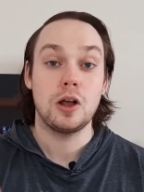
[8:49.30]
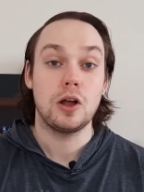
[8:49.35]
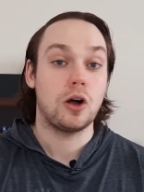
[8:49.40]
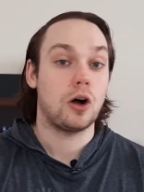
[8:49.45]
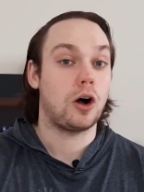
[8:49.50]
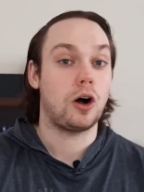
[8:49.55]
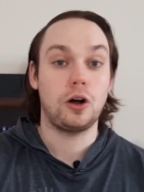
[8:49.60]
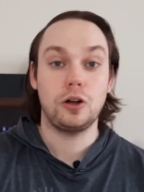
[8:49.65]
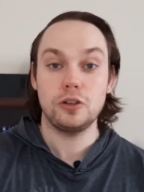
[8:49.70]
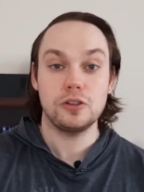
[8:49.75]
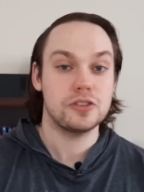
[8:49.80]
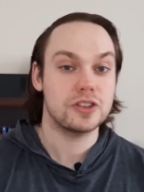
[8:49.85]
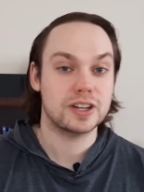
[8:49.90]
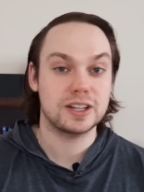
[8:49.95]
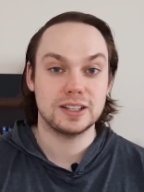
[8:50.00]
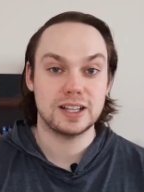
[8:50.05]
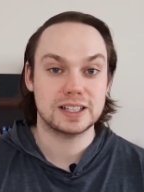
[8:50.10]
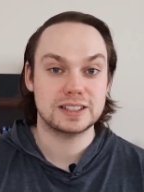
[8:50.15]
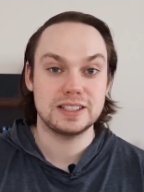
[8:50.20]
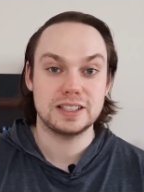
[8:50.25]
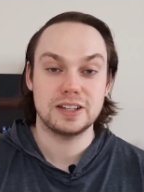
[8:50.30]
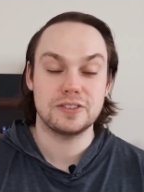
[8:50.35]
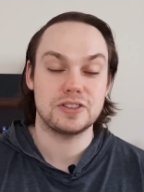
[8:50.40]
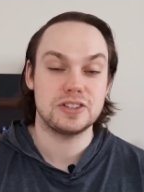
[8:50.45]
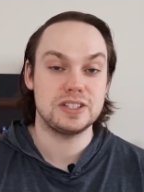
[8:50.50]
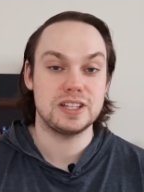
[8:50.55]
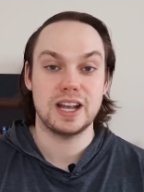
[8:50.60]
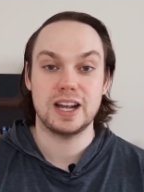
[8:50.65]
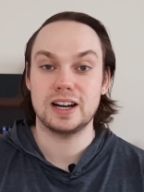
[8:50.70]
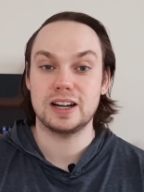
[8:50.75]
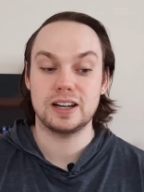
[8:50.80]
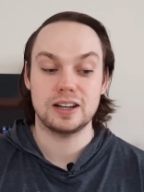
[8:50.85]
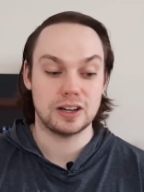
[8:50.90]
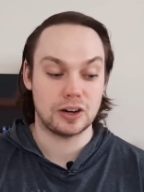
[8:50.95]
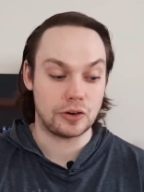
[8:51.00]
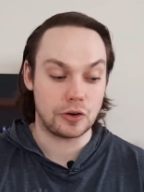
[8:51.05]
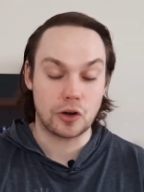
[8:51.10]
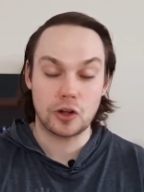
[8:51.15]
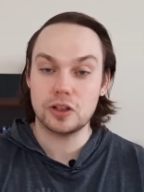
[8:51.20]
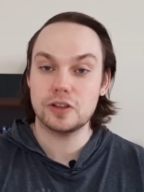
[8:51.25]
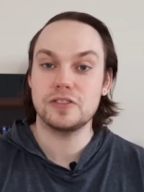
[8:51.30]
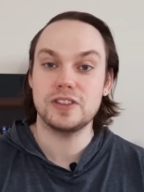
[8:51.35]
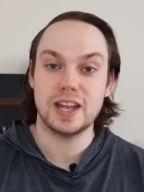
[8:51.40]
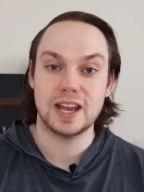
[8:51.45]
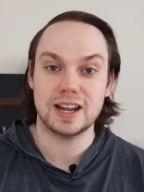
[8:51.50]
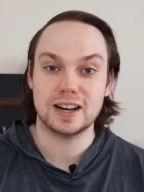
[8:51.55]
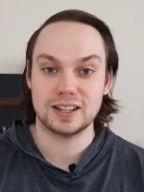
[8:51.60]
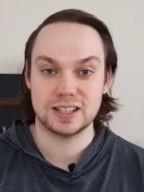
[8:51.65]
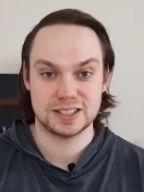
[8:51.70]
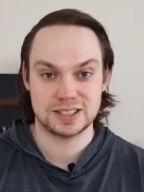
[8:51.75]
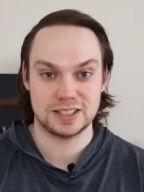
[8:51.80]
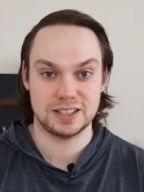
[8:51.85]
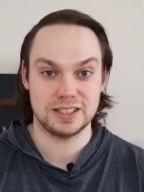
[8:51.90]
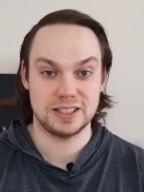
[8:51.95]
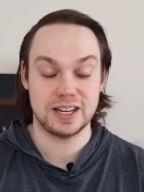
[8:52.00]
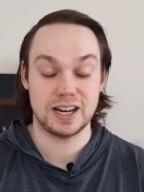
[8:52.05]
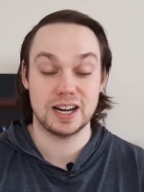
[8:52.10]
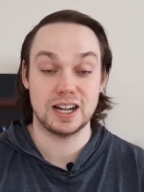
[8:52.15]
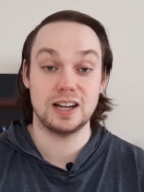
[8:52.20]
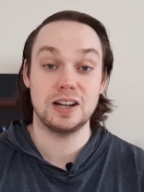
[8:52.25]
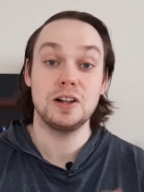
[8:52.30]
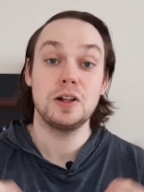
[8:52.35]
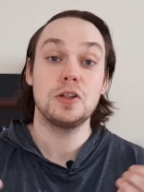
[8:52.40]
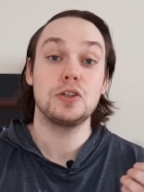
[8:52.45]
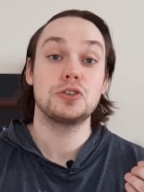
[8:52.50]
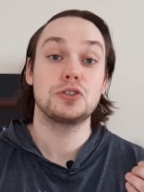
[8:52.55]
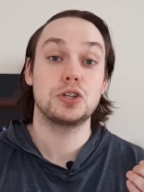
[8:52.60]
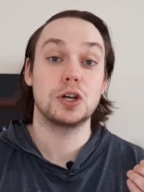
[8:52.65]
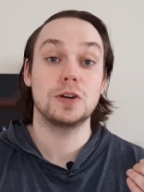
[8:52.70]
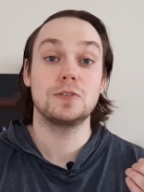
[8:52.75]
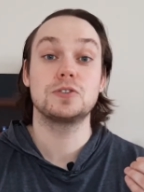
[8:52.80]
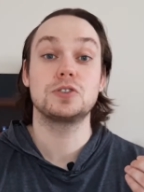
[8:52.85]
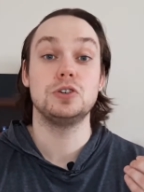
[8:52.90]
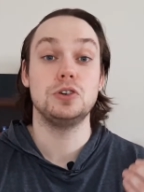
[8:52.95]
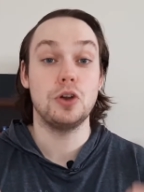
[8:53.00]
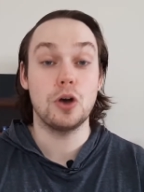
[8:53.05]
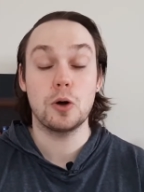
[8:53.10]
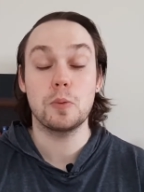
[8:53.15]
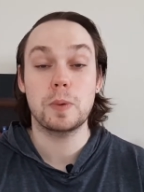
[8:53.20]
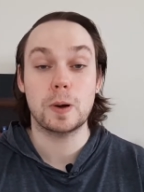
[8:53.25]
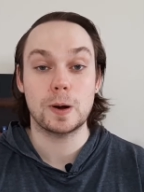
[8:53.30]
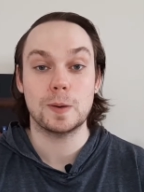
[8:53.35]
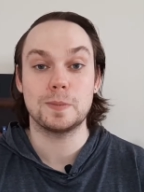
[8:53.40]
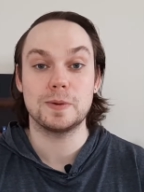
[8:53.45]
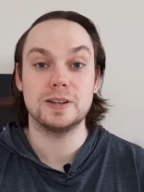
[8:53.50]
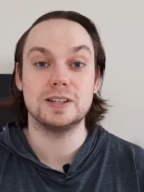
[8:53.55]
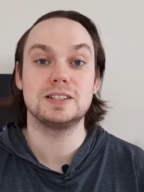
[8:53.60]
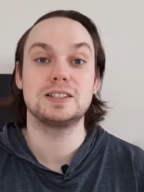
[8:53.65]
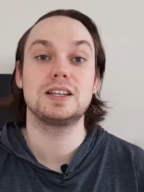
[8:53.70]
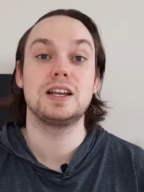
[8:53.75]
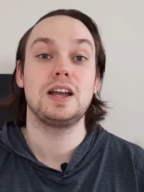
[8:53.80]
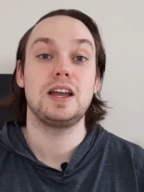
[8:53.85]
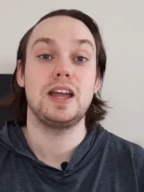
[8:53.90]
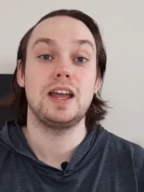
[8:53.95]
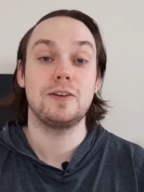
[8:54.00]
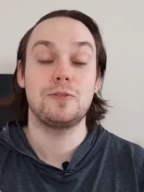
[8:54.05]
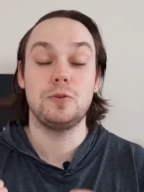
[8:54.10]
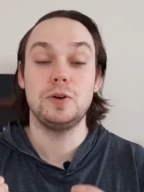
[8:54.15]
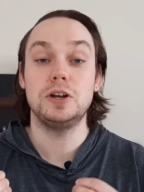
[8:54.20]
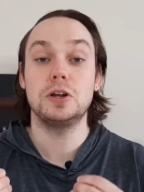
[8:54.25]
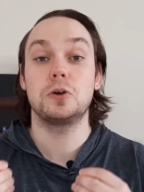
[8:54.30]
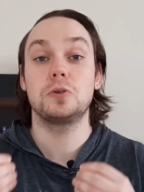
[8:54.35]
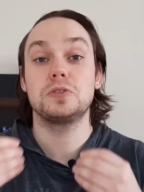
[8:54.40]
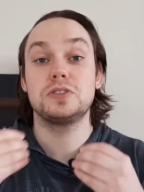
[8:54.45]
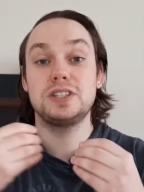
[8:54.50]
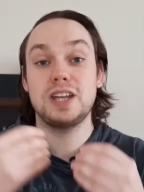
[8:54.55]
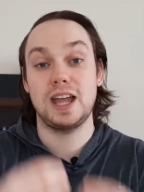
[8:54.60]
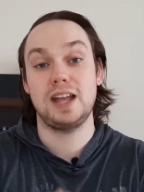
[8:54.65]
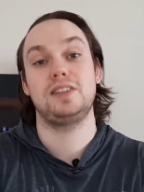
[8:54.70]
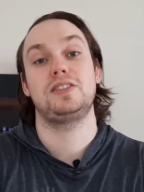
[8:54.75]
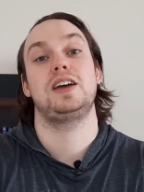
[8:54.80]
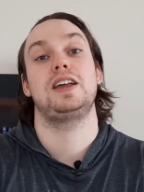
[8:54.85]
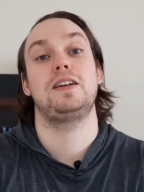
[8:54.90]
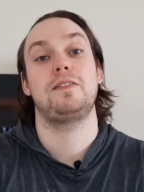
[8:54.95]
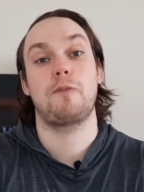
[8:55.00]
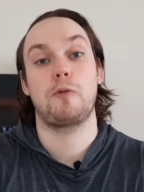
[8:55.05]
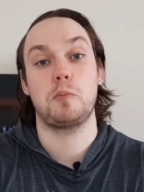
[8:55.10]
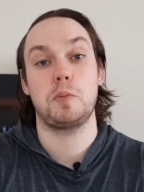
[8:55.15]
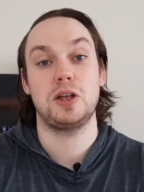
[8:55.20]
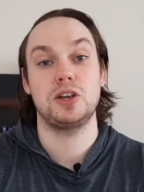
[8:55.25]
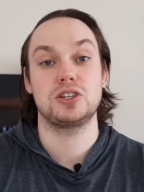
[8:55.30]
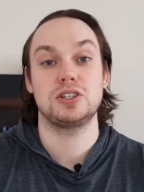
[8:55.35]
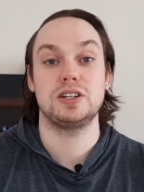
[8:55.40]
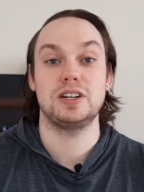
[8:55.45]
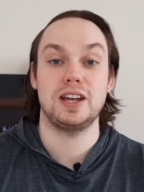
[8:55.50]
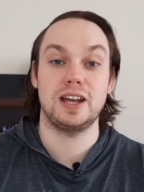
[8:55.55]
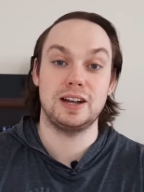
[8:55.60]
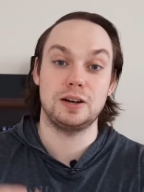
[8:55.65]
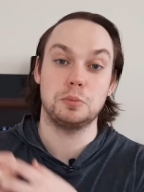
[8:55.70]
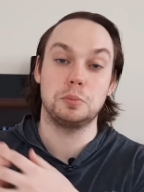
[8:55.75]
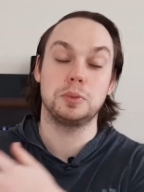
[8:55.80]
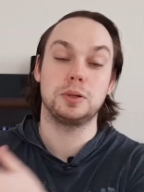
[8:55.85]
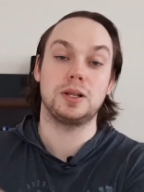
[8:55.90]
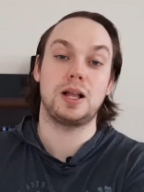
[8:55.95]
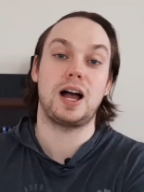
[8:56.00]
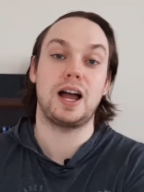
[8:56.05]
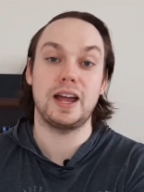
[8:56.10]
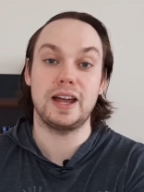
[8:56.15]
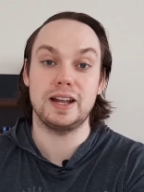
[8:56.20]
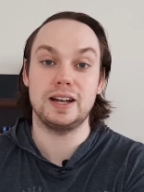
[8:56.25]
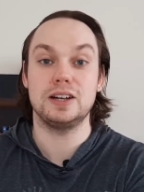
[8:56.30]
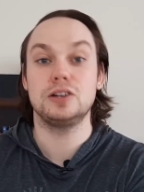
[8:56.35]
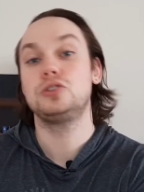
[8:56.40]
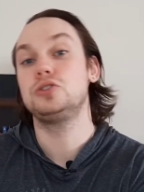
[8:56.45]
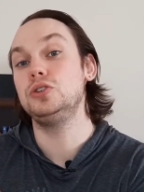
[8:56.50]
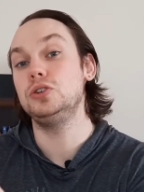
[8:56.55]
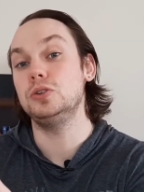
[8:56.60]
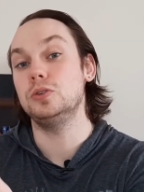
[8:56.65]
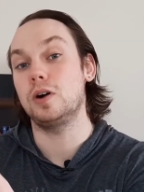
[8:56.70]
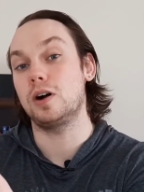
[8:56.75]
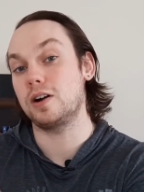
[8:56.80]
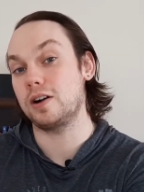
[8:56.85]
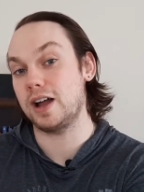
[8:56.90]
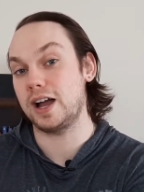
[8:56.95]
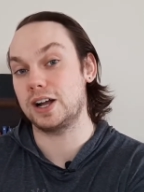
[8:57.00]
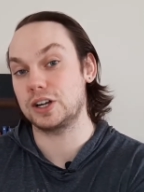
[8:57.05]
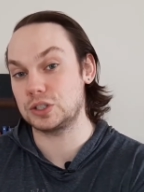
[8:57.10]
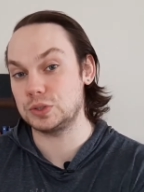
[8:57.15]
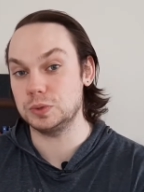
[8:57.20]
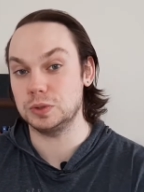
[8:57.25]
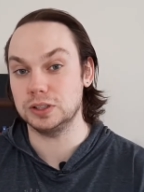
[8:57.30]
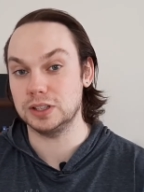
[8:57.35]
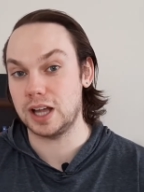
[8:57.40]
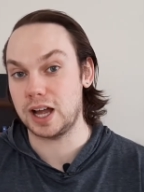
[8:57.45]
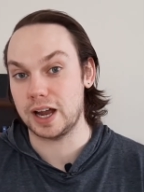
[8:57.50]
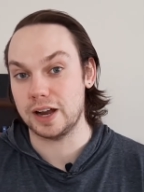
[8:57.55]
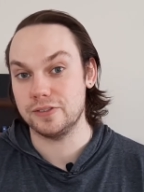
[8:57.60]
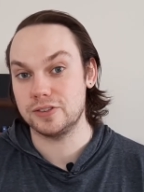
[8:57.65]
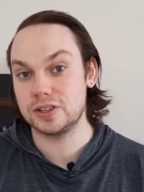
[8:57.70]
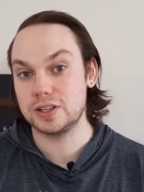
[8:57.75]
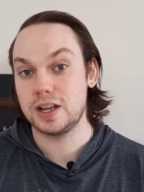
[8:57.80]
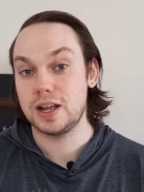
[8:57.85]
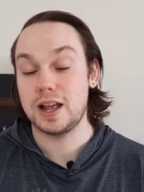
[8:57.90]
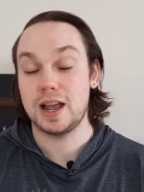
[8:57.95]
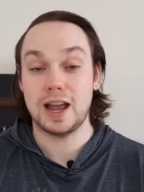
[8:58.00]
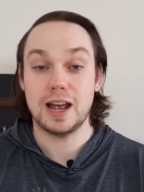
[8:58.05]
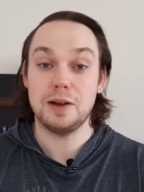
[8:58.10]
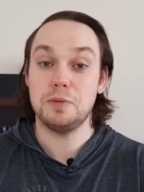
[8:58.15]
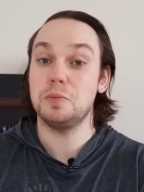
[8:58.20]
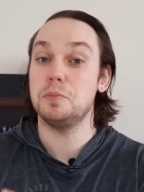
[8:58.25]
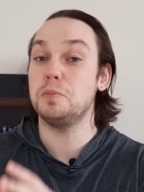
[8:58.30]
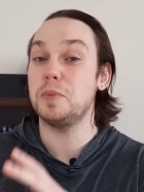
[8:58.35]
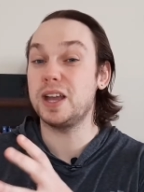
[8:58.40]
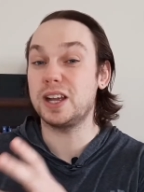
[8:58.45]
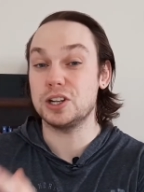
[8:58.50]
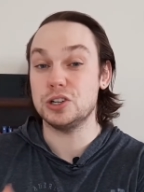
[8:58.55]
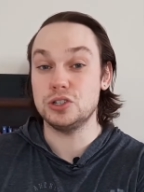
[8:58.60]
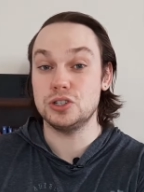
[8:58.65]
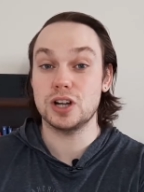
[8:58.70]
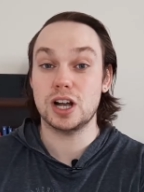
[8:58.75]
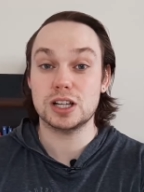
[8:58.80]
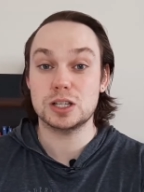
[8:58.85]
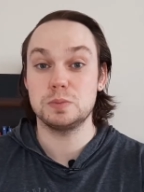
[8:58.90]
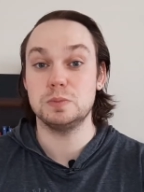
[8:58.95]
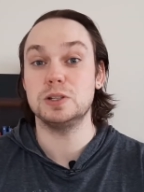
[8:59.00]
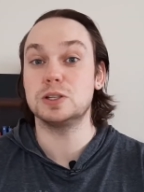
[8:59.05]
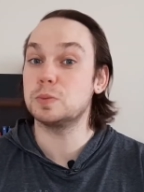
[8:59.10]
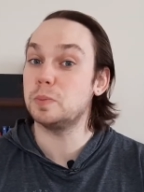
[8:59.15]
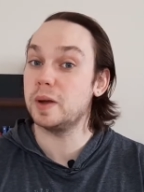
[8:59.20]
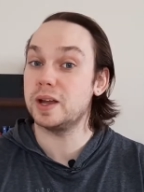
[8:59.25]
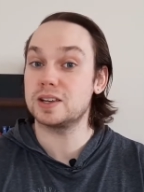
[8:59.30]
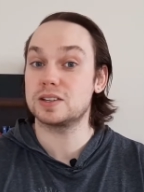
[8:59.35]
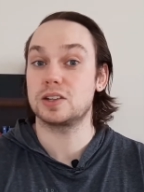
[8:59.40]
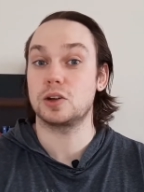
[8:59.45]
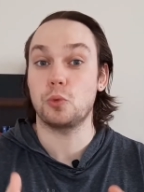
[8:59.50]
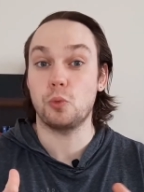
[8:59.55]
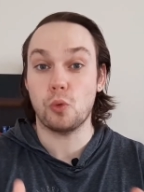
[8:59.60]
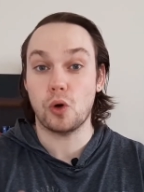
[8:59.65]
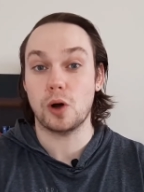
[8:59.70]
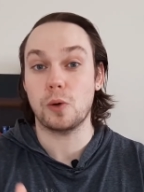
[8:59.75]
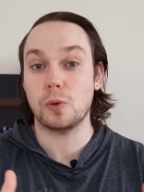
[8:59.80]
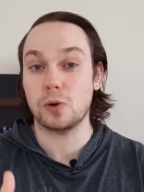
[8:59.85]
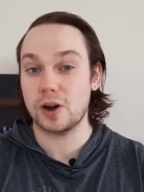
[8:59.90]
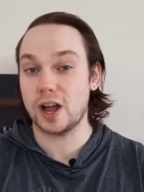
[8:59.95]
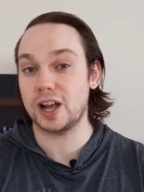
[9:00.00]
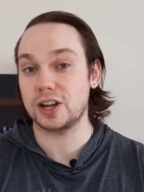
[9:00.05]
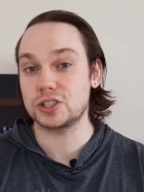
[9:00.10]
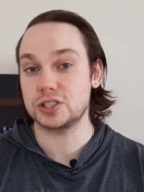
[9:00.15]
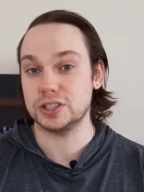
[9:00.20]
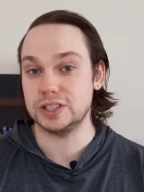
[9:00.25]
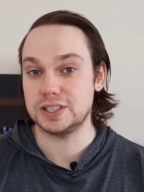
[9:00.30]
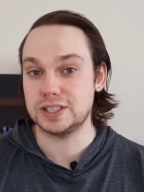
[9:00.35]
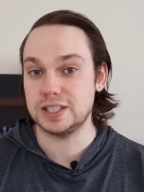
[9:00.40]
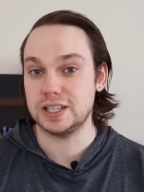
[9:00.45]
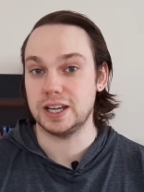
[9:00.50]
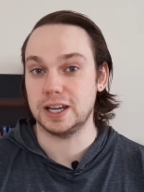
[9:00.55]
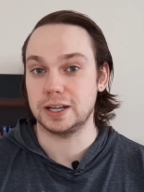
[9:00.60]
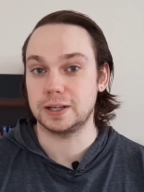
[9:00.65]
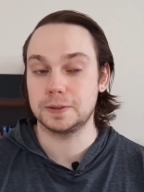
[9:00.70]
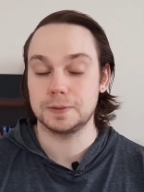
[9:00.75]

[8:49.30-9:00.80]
All of the collecting of the data and all of the analyzing of the data serves no purpose if we don't take that information and apply it to our actual lives and make adjustments based on what we're actually seeing.